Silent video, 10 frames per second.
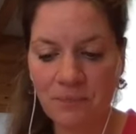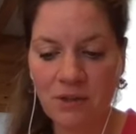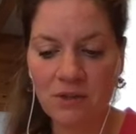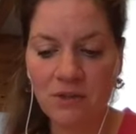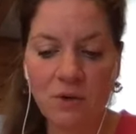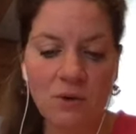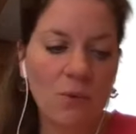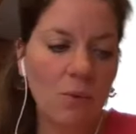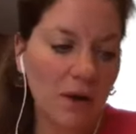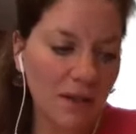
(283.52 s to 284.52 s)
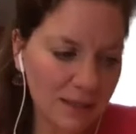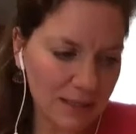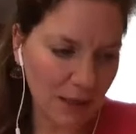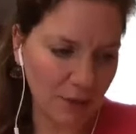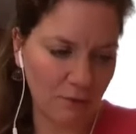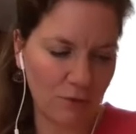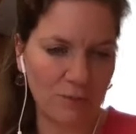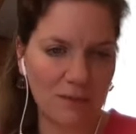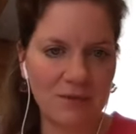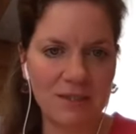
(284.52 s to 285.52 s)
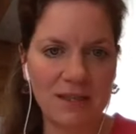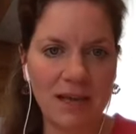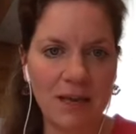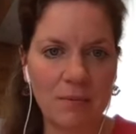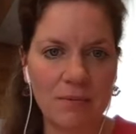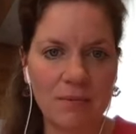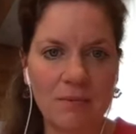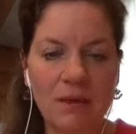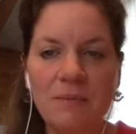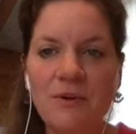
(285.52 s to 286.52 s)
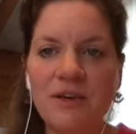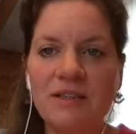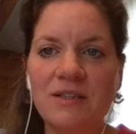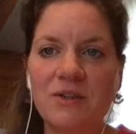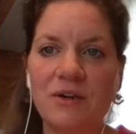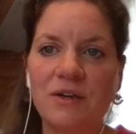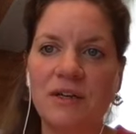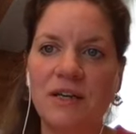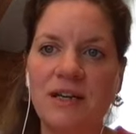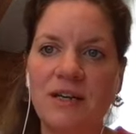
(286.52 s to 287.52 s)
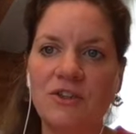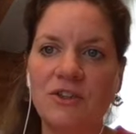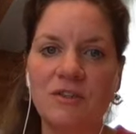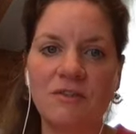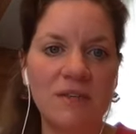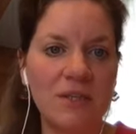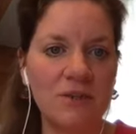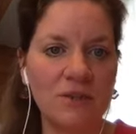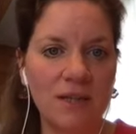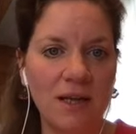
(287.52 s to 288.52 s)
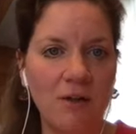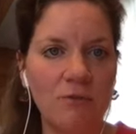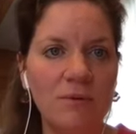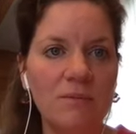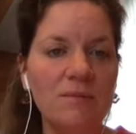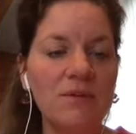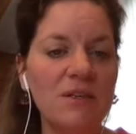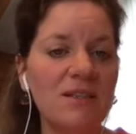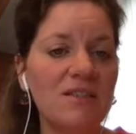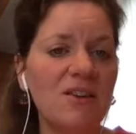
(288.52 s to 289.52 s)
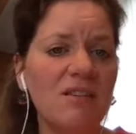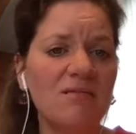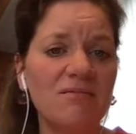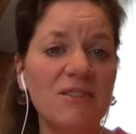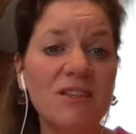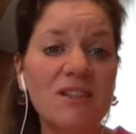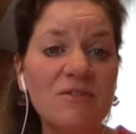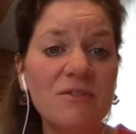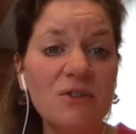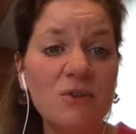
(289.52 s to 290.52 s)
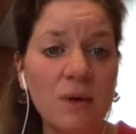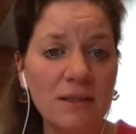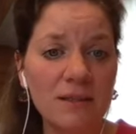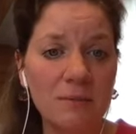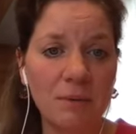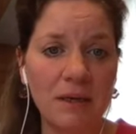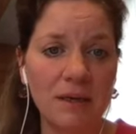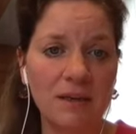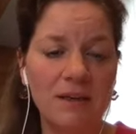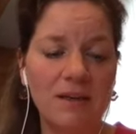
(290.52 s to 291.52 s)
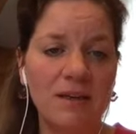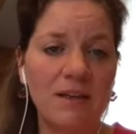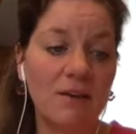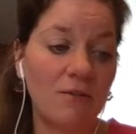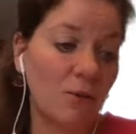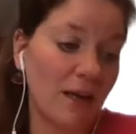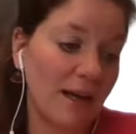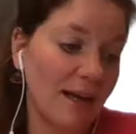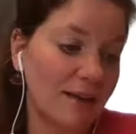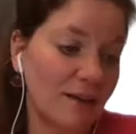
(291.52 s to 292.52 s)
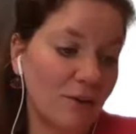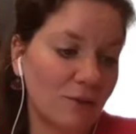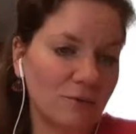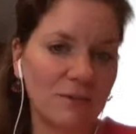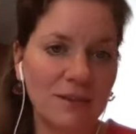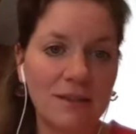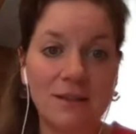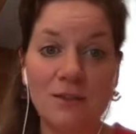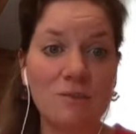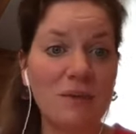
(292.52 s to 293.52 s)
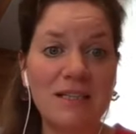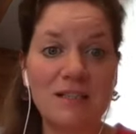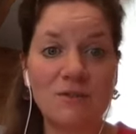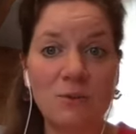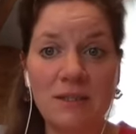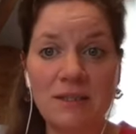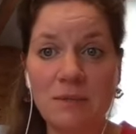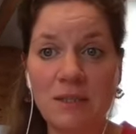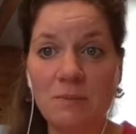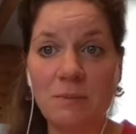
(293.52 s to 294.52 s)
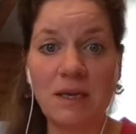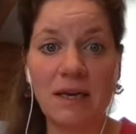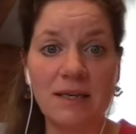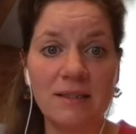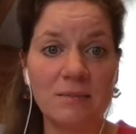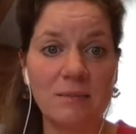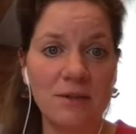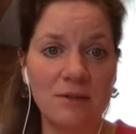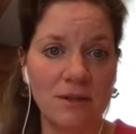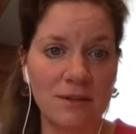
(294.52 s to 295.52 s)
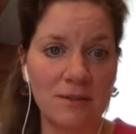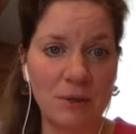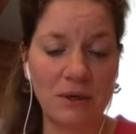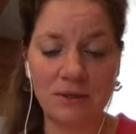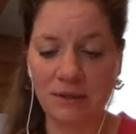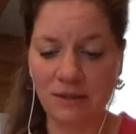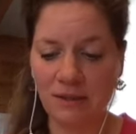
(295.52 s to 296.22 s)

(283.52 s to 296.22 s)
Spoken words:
So what are these healthy forms of escape? Maybe you're going to start cooking not just to feed yourself, but maybe you're going to start looking for a new recipe if you can, There's many different ways to make spaghetti and tomato sauce, apparently.